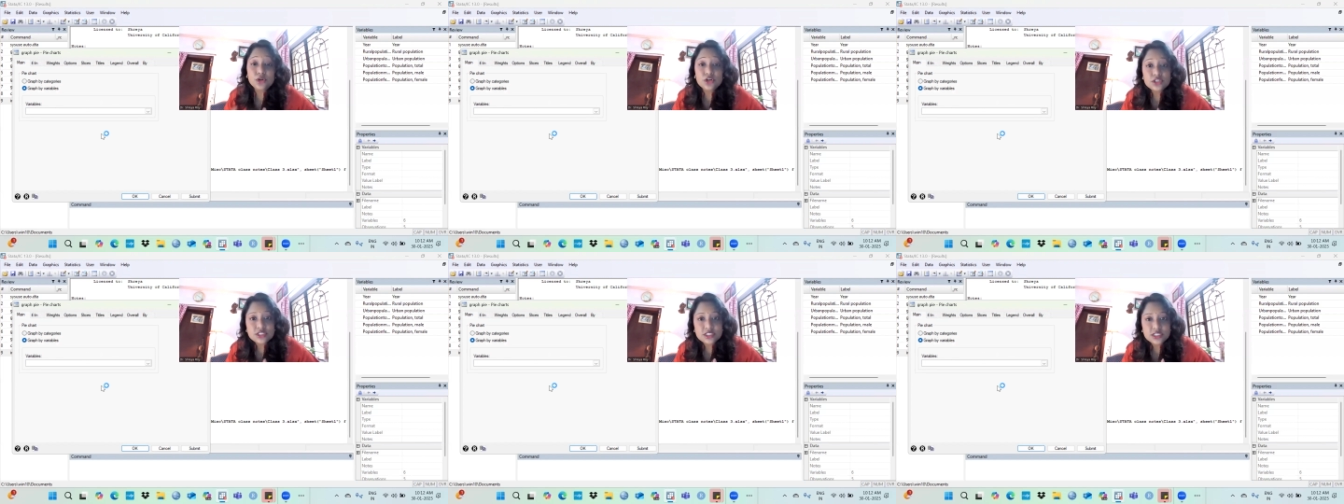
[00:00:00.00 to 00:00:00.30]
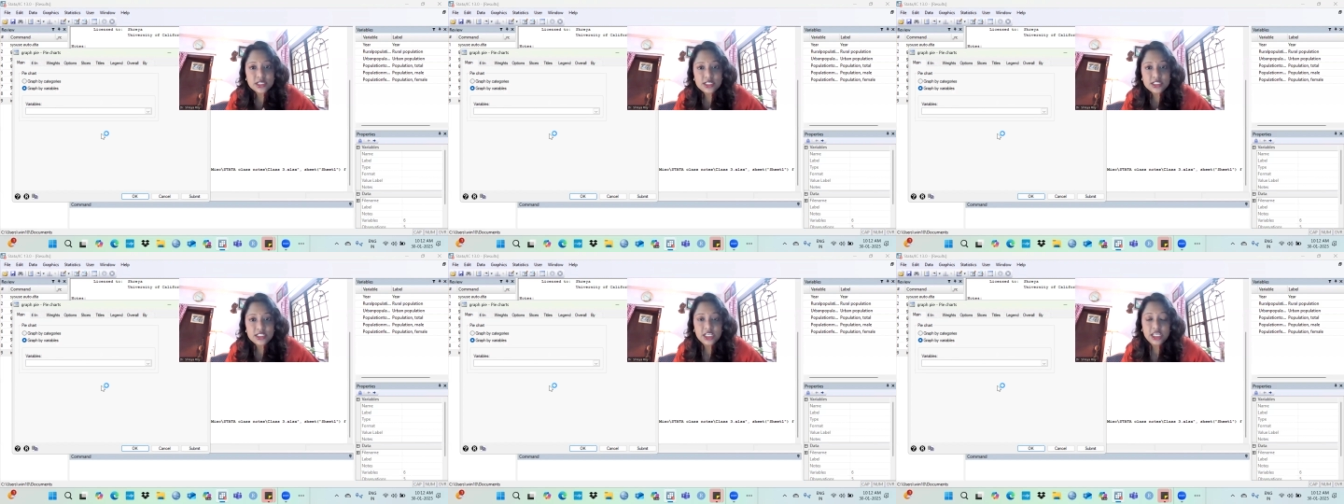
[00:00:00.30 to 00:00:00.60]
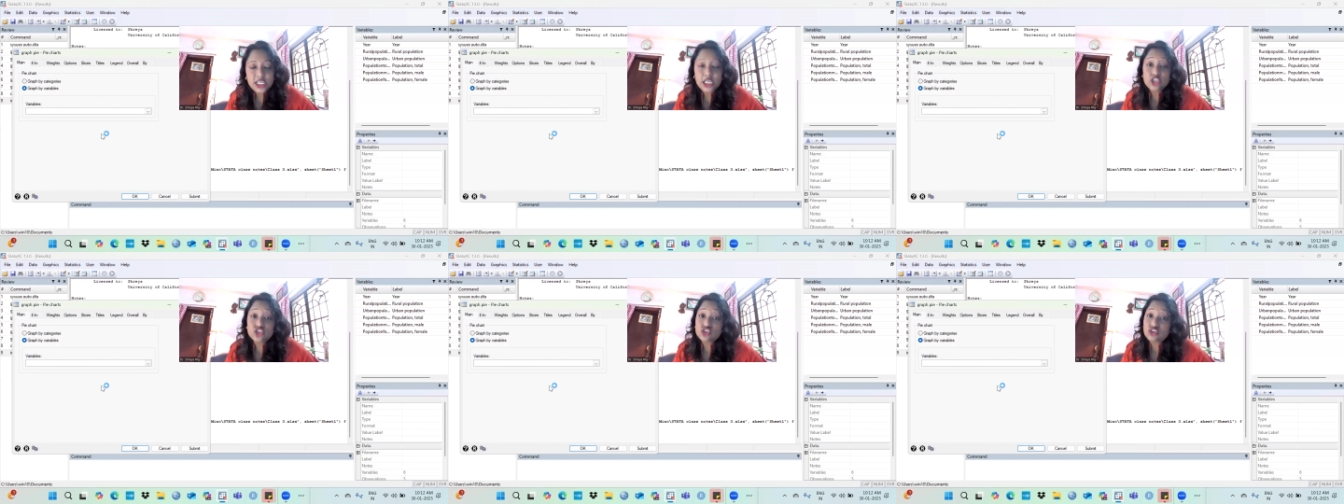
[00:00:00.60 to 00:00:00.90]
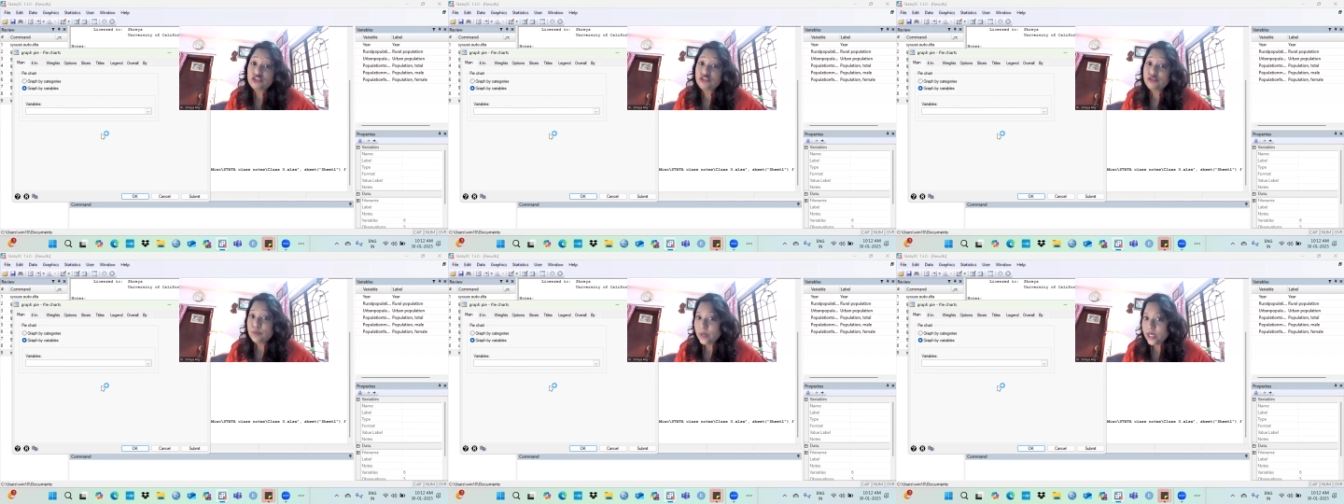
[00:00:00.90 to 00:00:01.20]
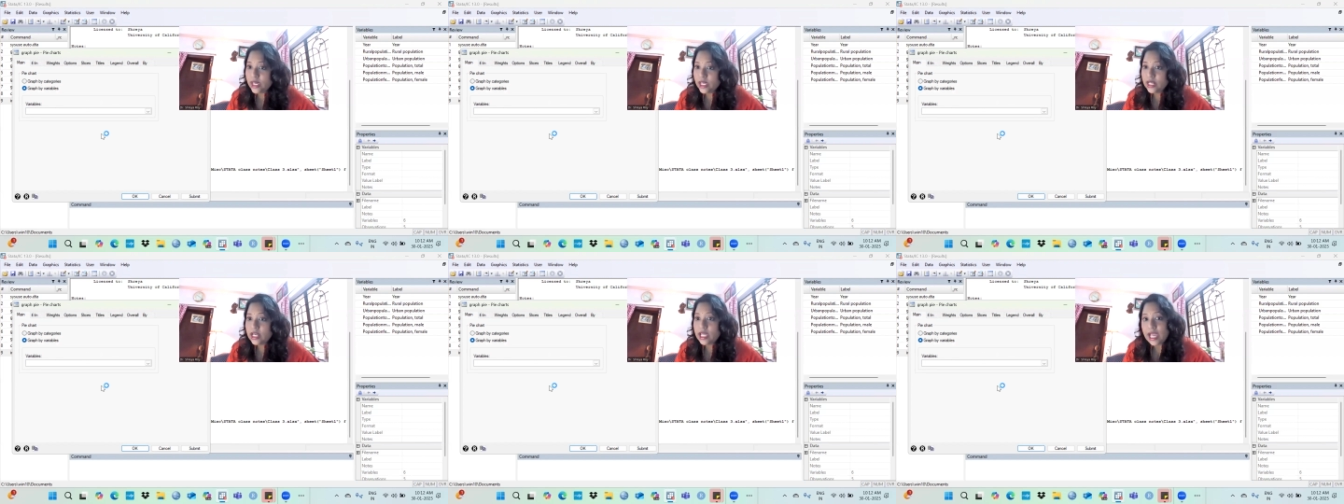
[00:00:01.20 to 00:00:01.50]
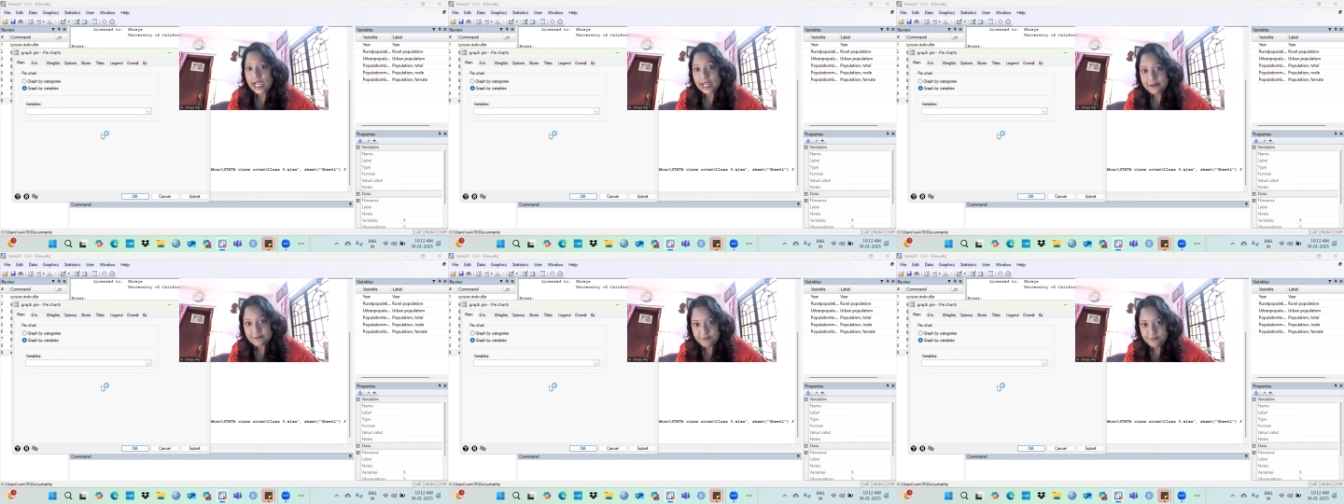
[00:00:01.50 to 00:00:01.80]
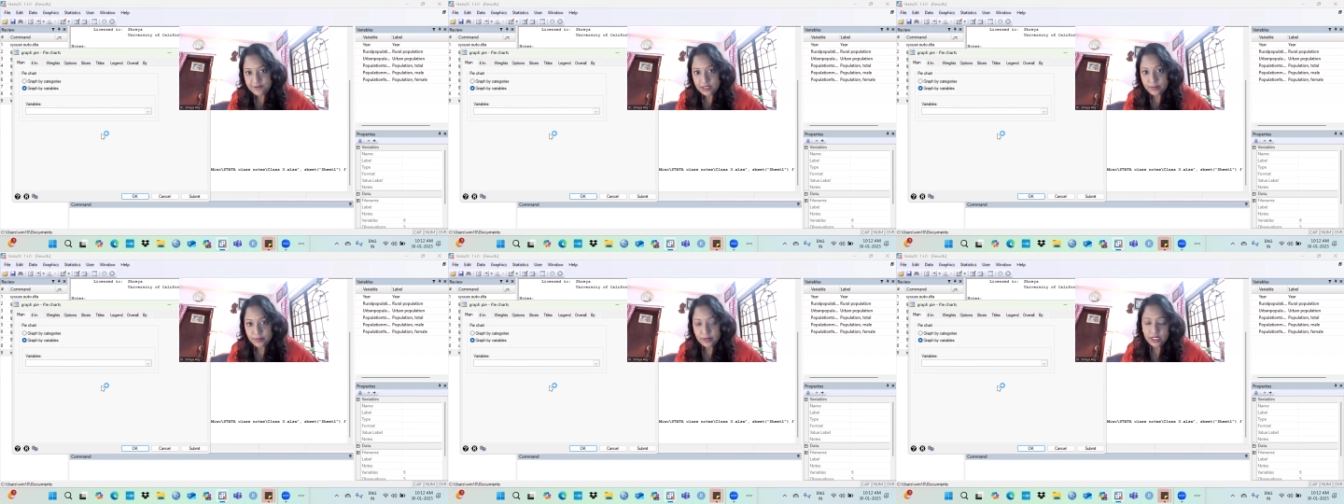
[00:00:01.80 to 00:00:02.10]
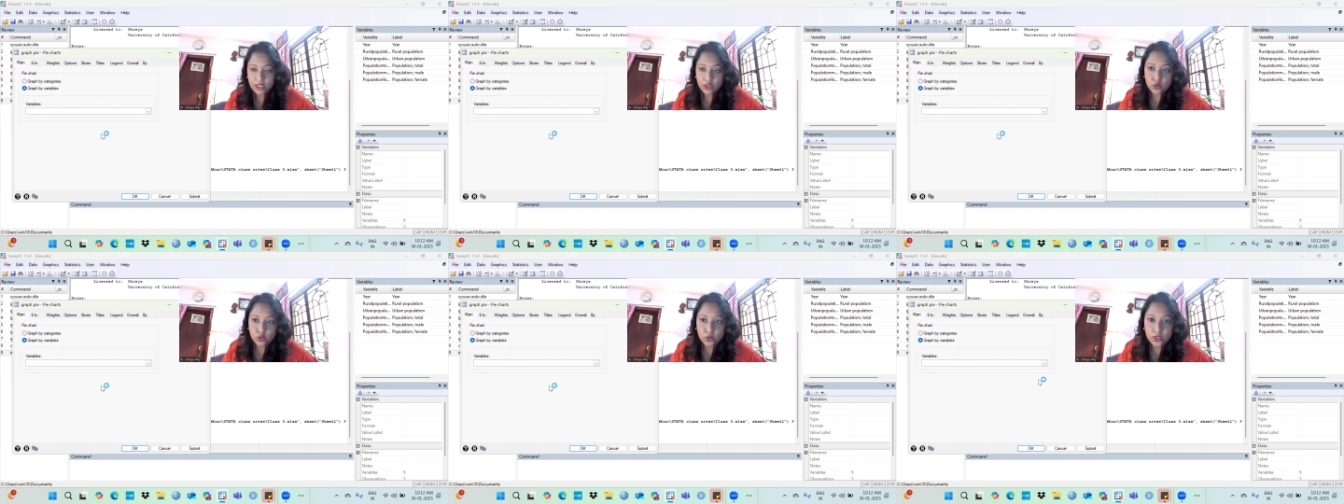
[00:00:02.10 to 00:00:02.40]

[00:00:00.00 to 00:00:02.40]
percentage of male and female.